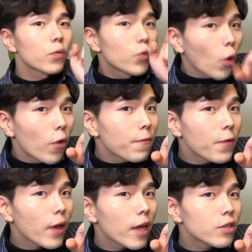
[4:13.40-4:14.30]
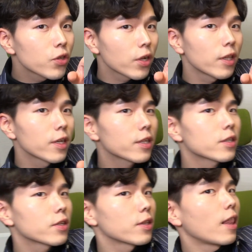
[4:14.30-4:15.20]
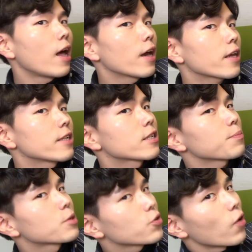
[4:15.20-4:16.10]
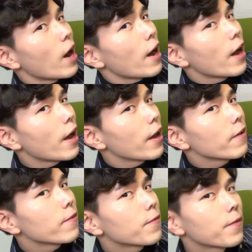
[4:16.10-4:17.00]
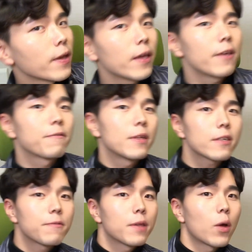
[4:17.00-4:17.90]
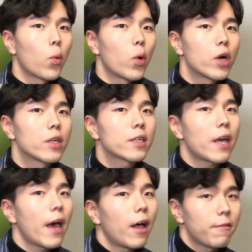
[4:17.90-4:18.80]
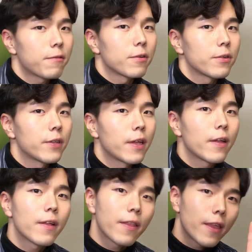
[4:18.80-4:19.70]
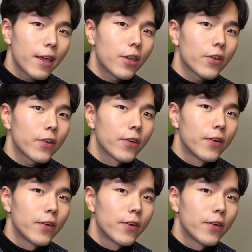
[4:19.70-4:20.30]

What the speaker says: Don't forget to click the like and subscribe if this video was helpful. Thank you.